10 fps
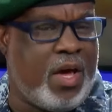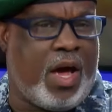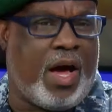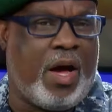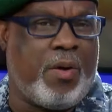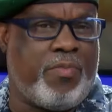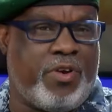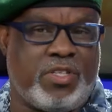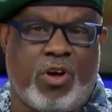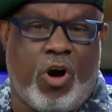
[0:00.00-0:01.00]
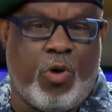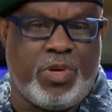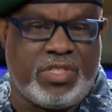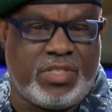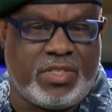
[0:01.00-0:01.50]
There's
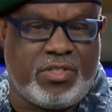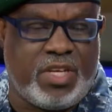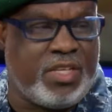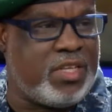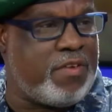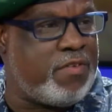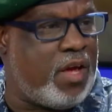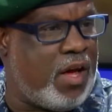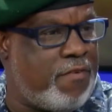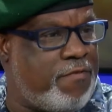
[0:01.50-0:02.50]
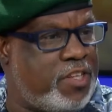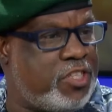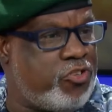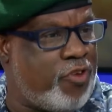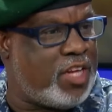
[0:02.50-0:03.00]
always things like
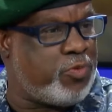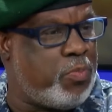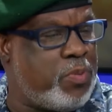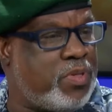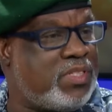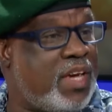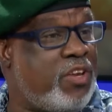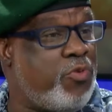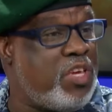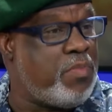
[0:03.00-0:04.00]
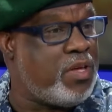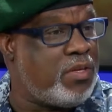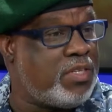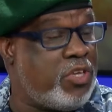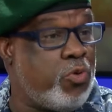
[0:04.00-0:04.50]
phishing threats where people send you
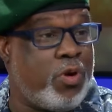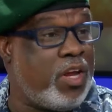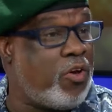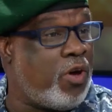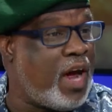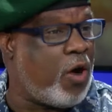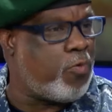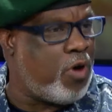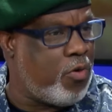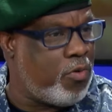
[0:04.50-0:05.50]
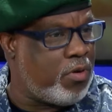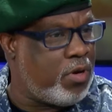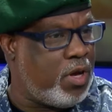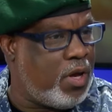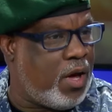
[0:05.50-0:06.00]
emails and you click on that wrong
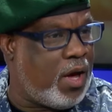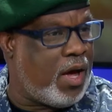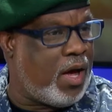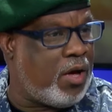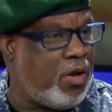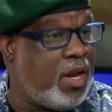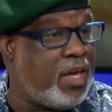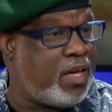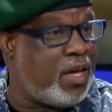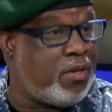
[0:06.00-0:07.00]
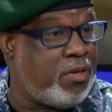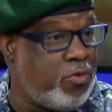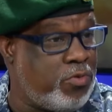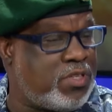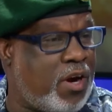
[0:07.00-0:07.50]
link and
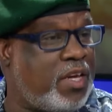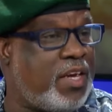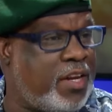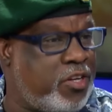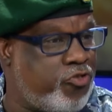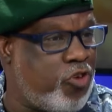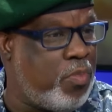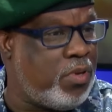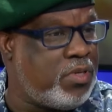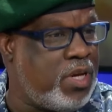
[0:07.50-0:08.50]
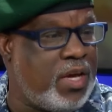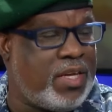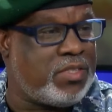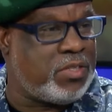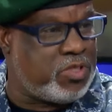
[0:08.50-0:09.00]
you start to get into trouble.
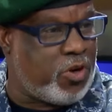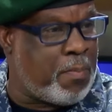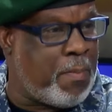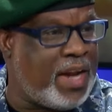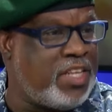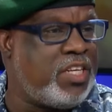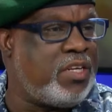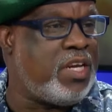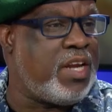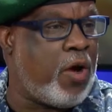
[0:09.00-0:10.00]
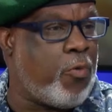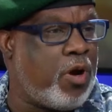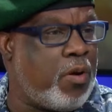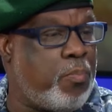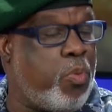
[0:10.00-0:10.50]
It's sort of managing the
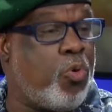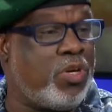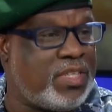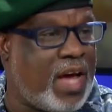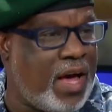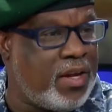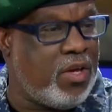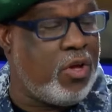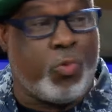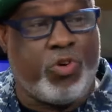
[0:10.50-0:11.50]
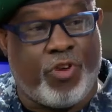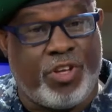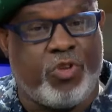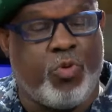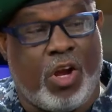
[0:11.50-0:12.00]
network post that. We try to
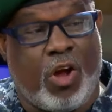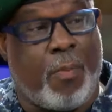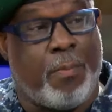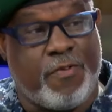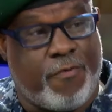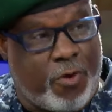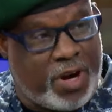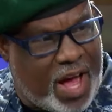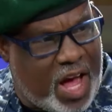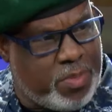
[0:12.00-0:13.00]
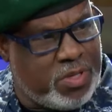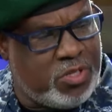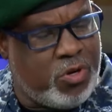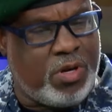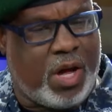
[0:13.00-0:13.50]
do a lot before that happens
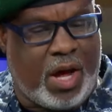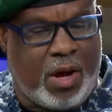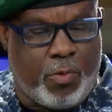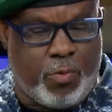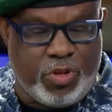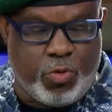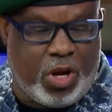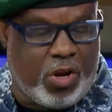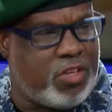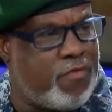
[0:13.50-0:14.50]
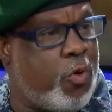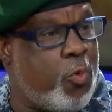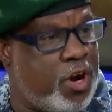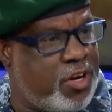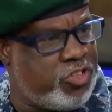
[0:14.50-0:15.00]
though. We do a lot of
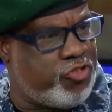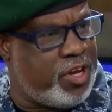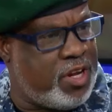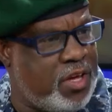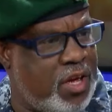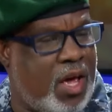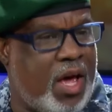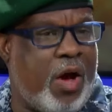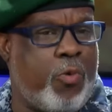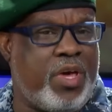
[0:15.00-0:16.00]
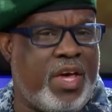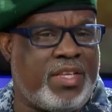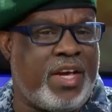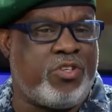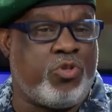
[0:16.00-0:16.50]
awareness training and we
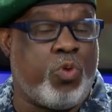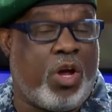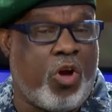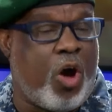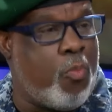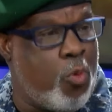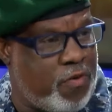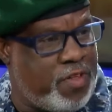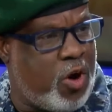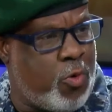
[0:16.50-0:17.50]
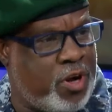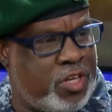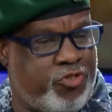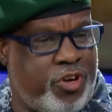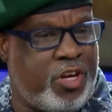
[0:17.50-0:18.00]
intend to do a lot more of that awareness
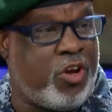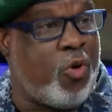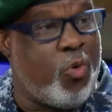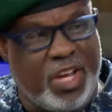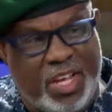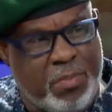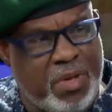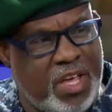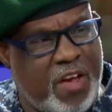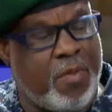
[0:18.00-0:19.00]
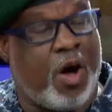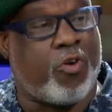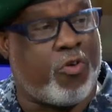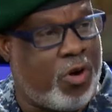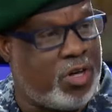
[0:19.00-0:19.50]
training, not only in the BDF, but
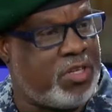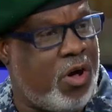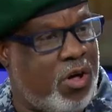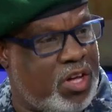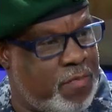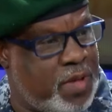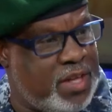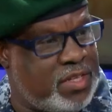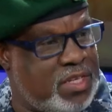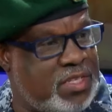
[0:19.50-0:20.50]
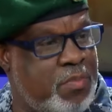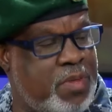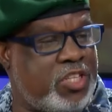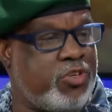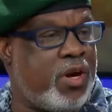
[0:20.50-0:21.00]
across all government entities to
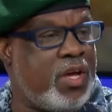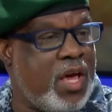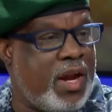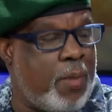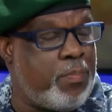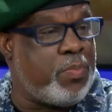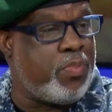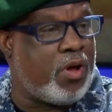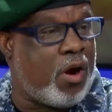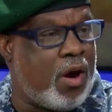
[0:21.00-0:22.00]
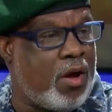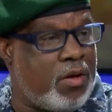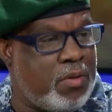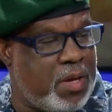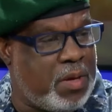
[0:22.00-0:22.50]
make sure that people are
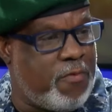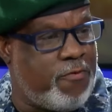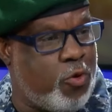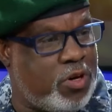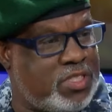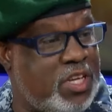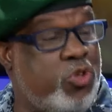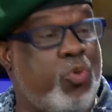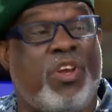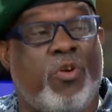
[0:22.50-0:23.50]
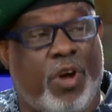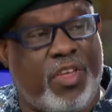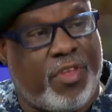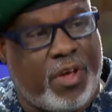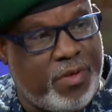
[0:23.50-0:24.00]
focused on doing the right
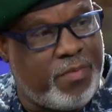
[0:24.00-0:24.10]
thing.